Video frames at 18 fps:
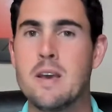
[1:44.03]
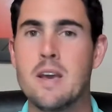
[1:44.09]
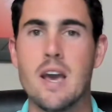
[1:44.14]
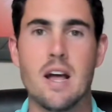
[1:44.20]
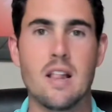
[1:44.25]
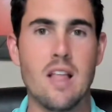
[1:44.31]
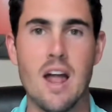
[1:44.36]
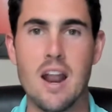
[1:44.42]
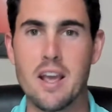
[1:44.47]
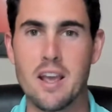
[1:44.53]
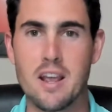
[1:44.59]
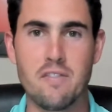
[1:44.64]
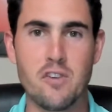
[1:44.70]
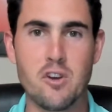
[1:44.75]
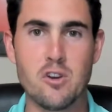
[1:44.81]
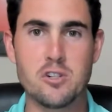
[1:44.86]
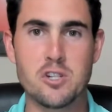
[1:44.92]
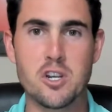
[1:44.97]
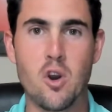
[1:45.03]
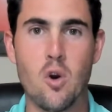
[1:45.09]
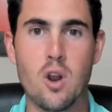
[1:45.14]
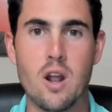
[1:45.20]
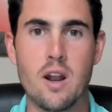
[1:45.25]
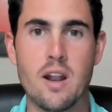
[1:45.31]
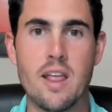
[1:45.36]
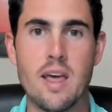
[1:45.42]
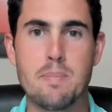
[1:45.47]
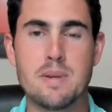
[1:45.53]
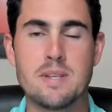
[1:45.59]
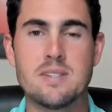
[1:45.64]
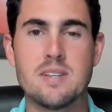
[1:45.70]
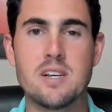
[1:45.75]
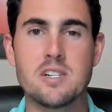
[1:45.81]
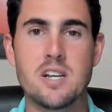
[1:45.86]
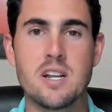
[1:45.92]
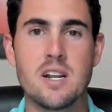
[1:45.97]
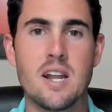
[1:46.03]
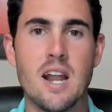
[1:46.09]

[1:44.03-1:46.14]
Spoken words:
A lot of confusion going on in that position.